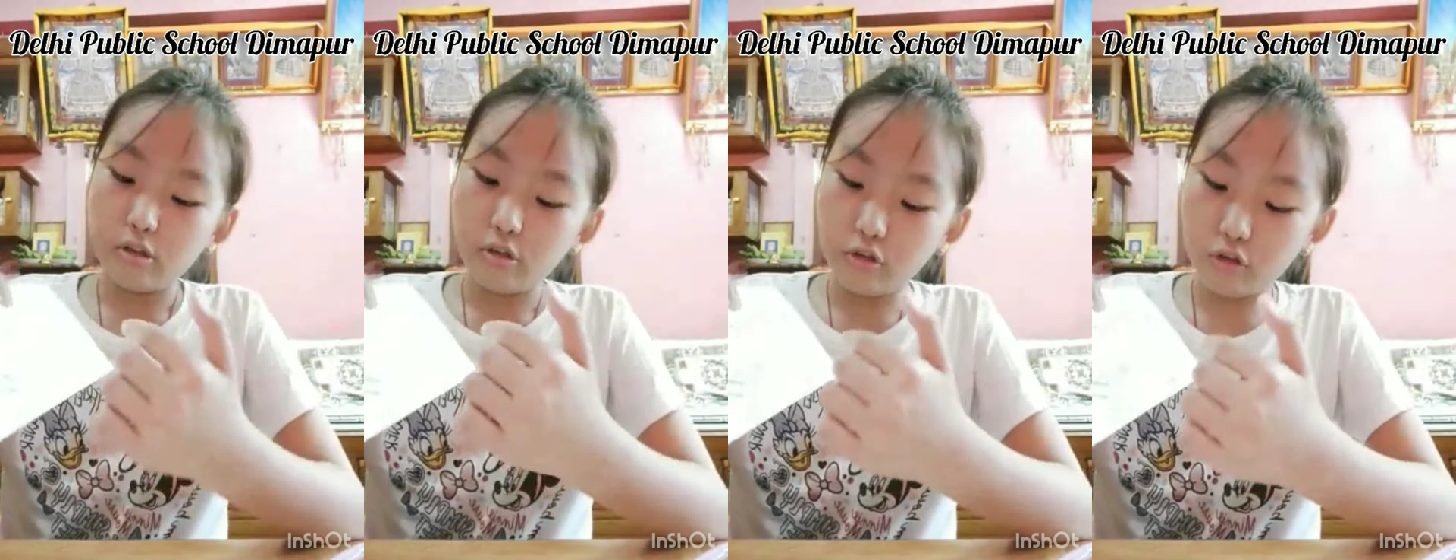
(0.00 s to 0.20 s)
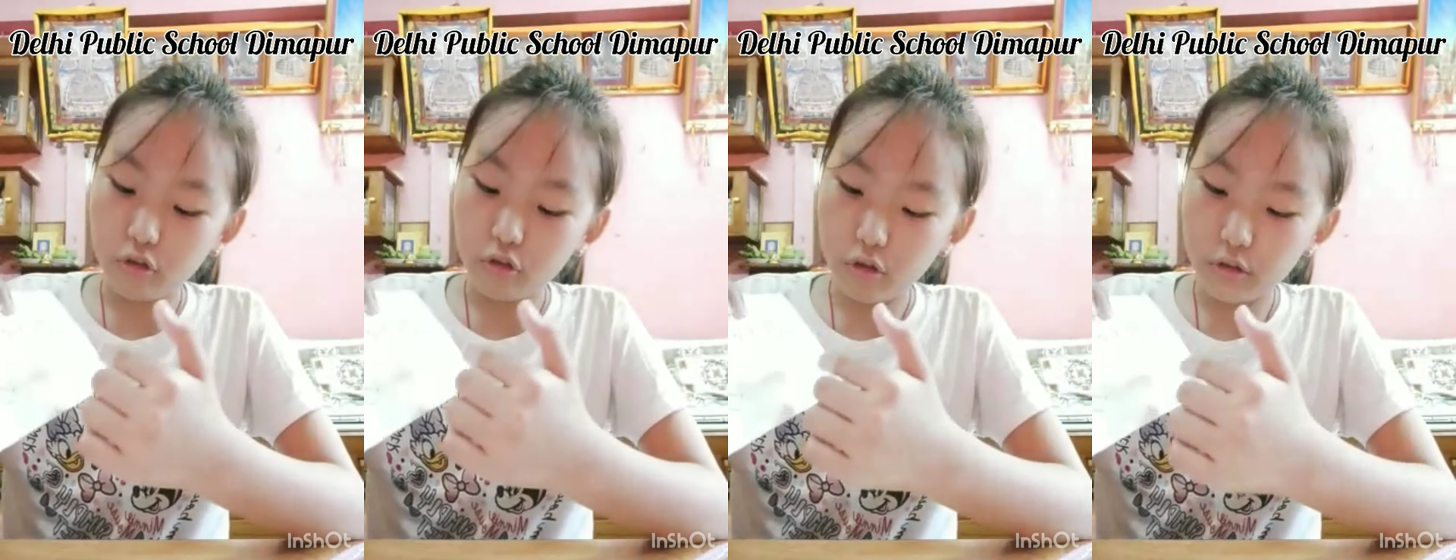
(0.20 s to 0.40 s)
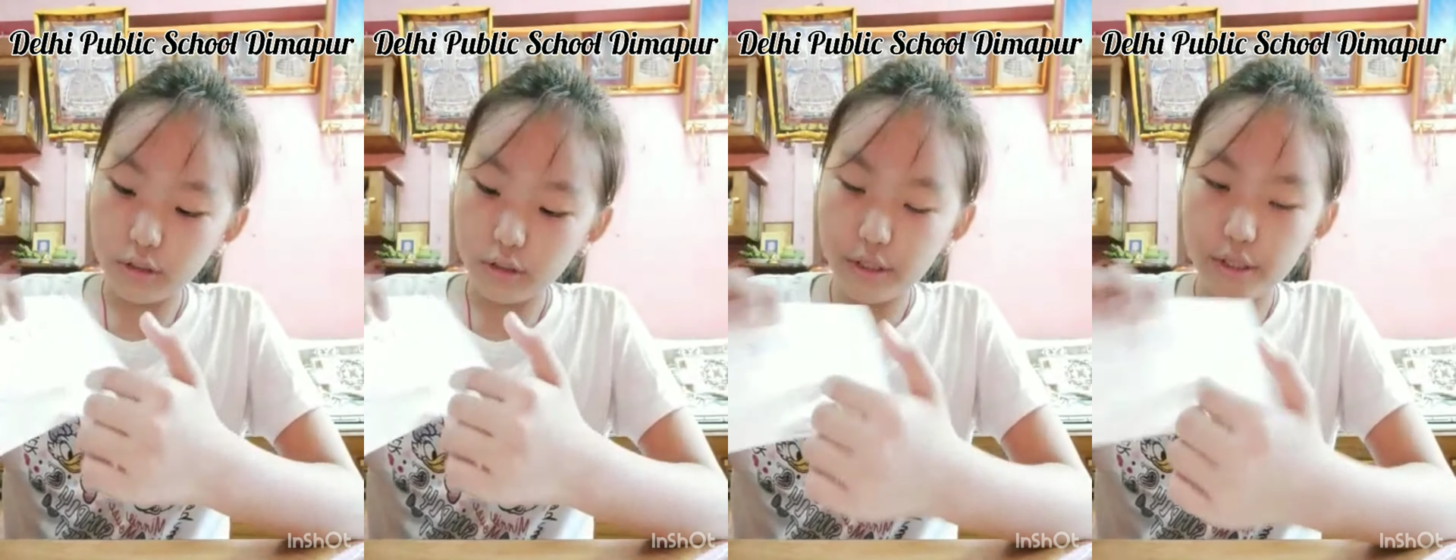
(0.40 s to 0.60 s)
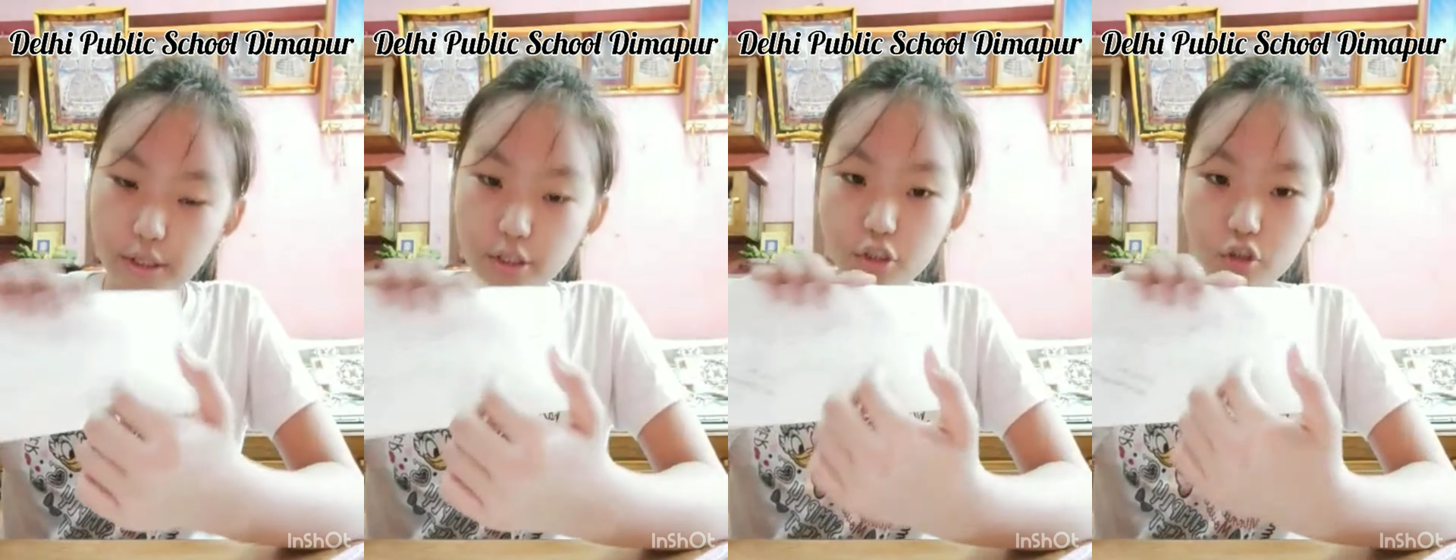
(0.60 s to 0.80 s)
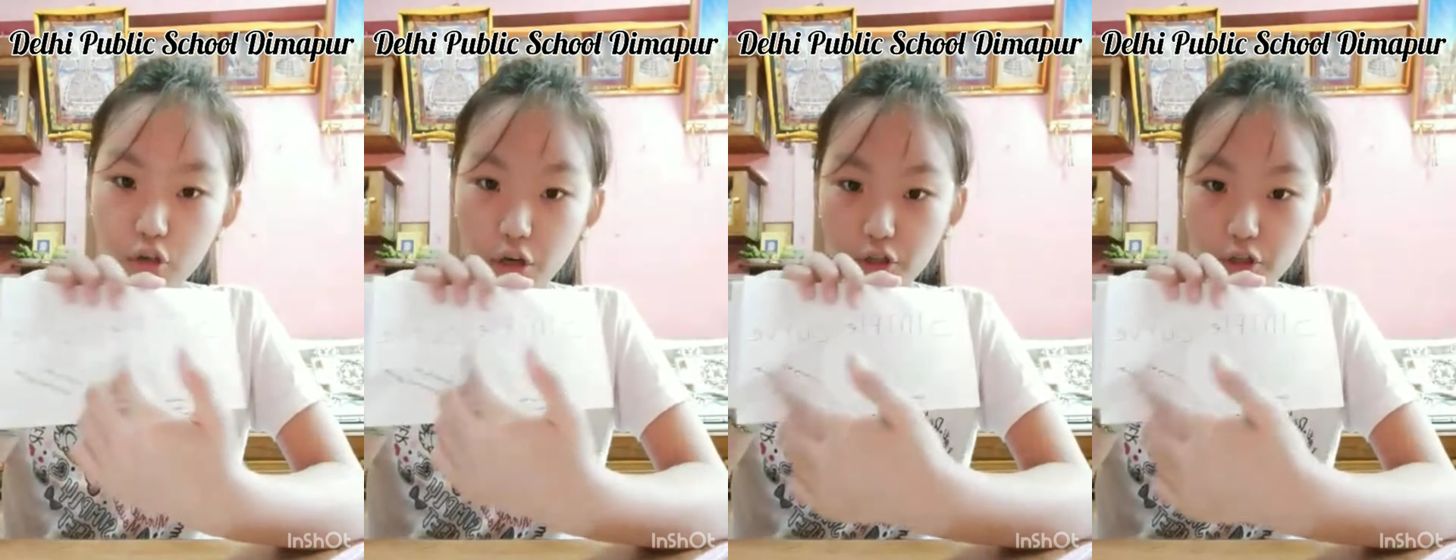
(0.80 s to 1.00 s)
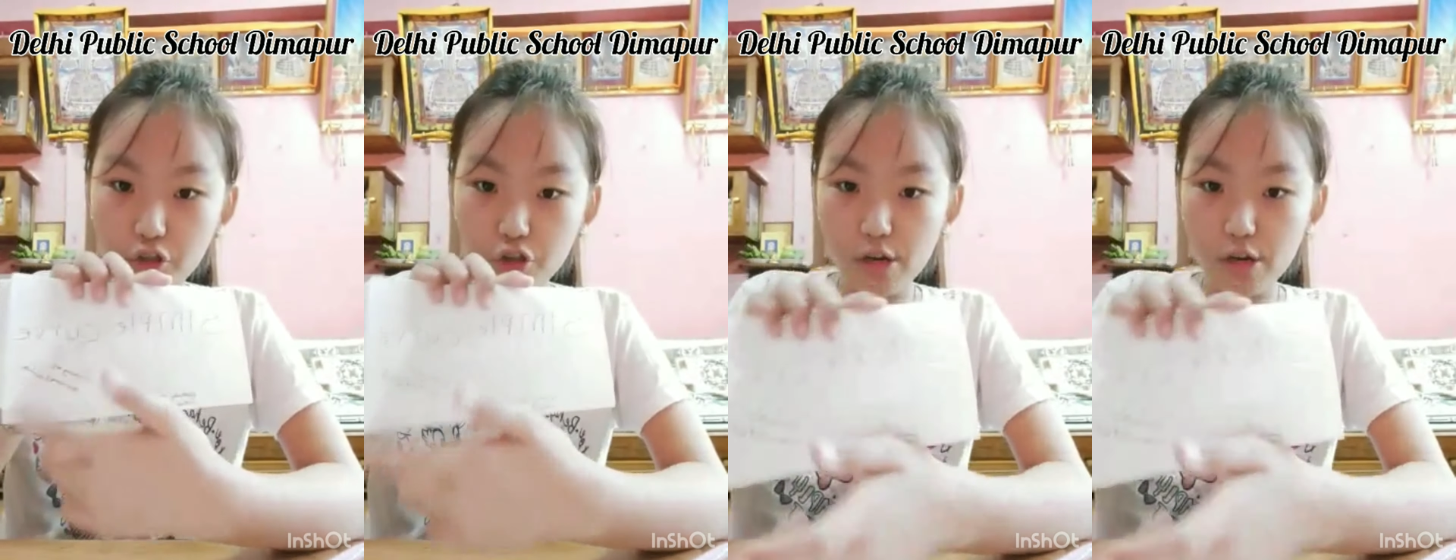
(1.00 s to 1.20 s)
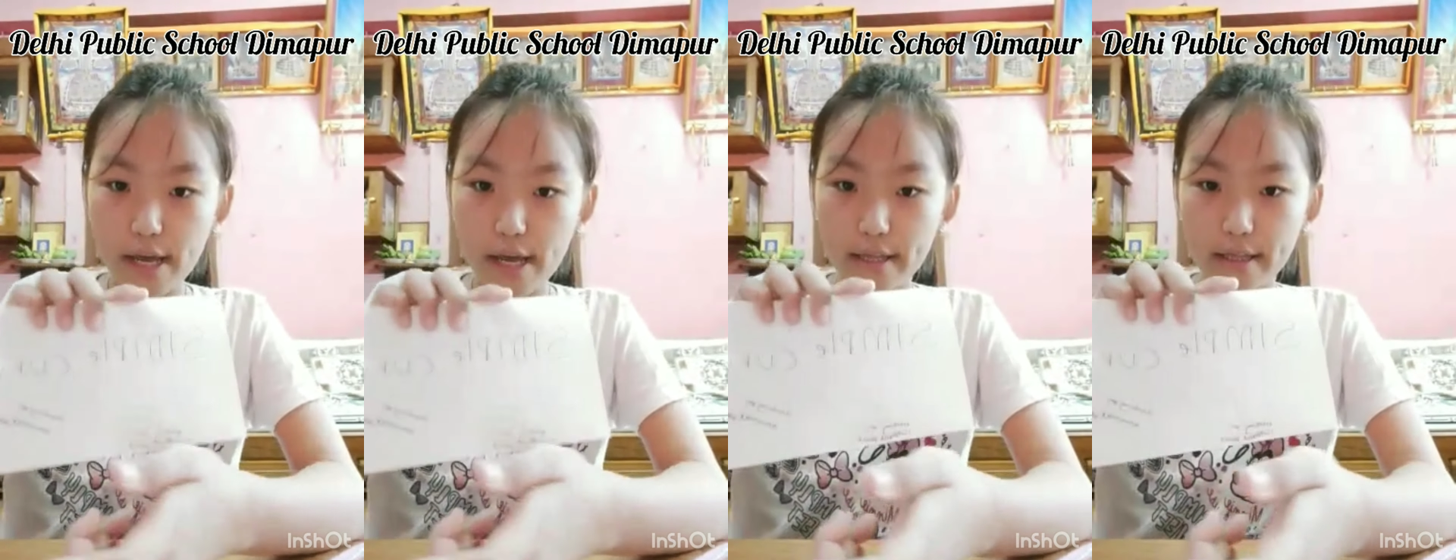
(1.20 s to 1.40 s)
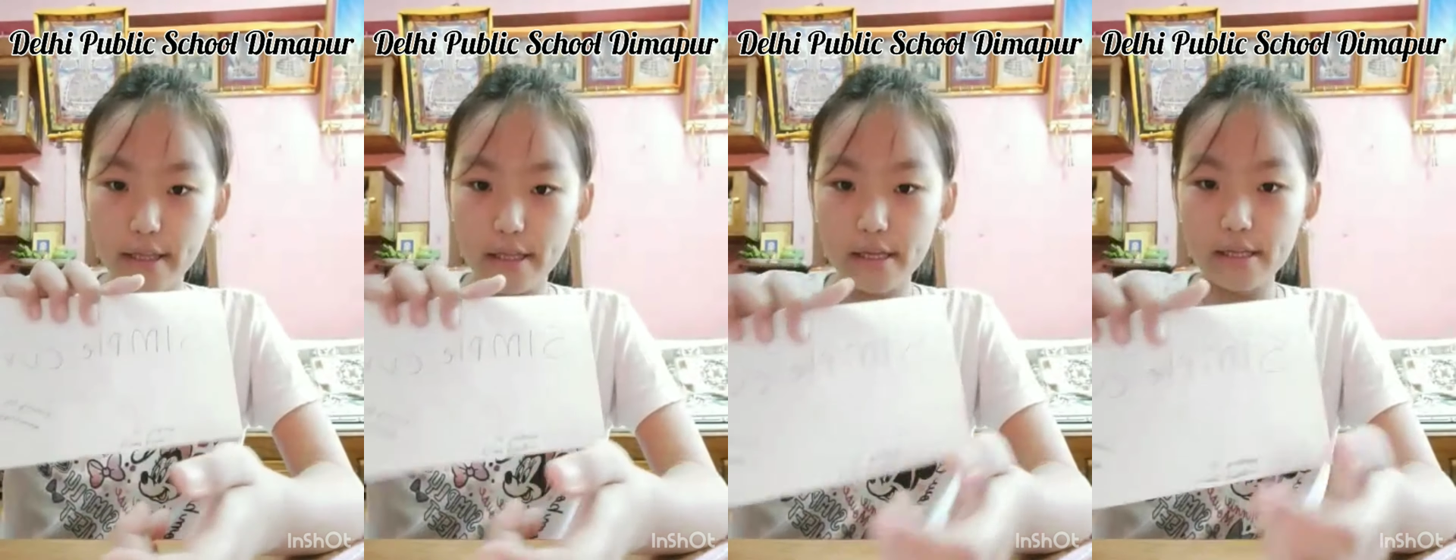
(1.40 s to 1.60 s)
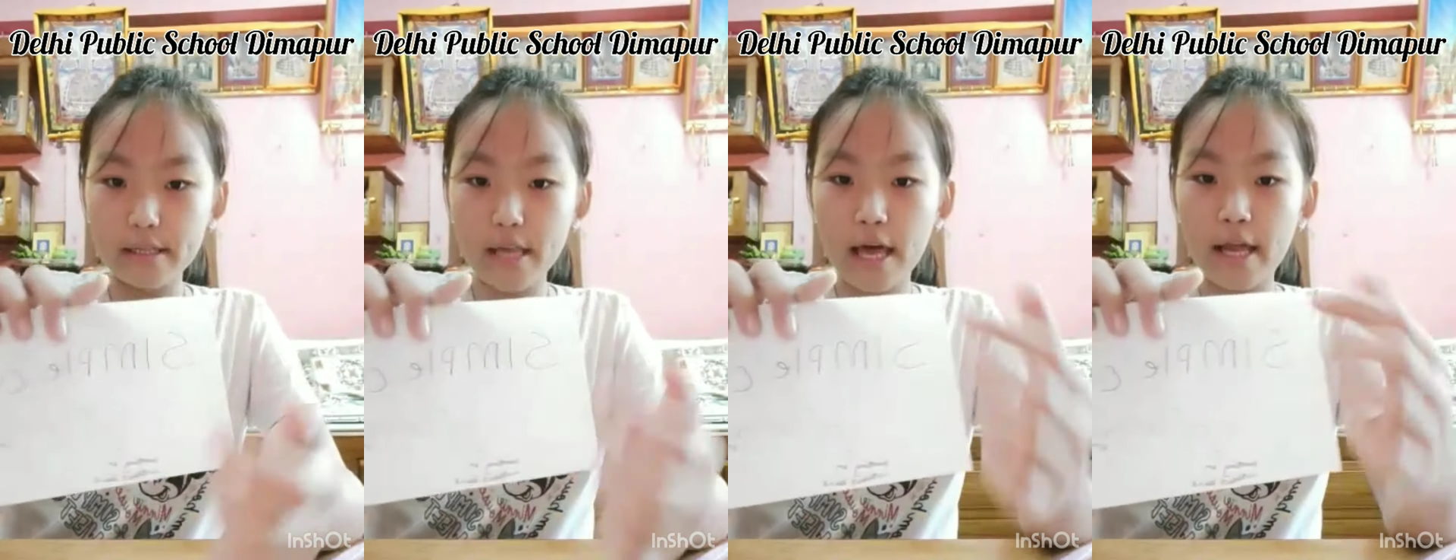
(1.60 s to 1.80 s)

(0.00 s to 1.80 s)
draw the structure like this,